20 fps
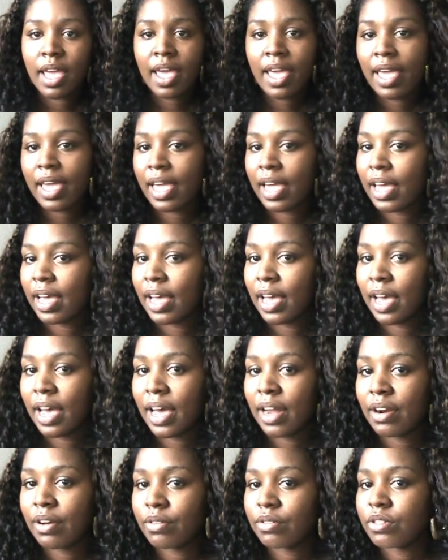And
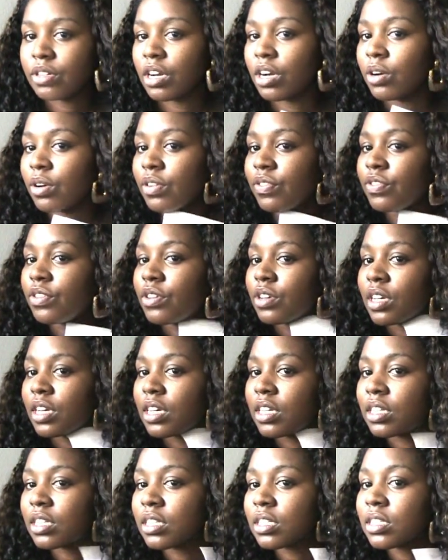I don't know if you
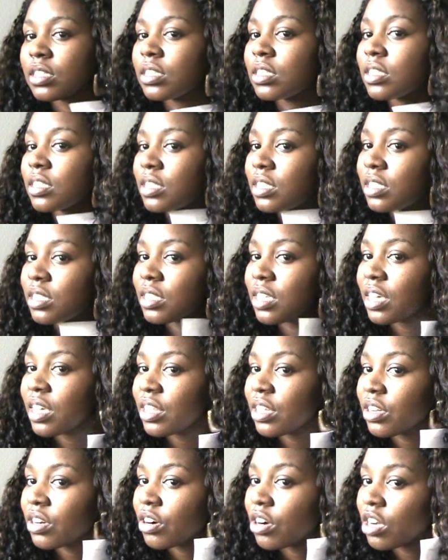can see
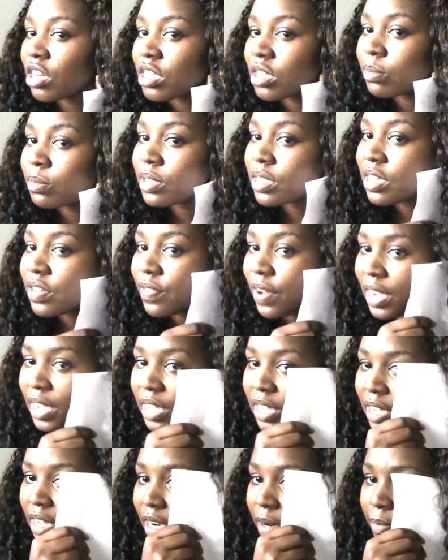the curls. Let me see if I
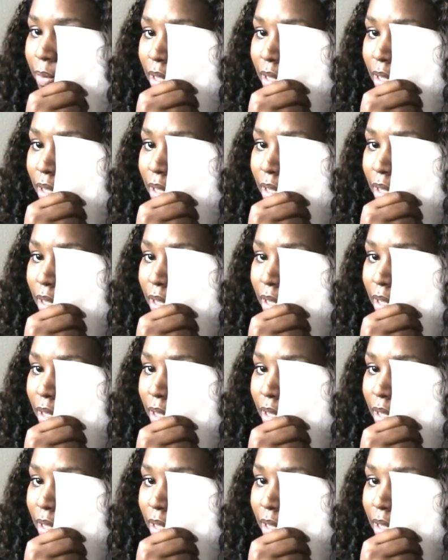can get up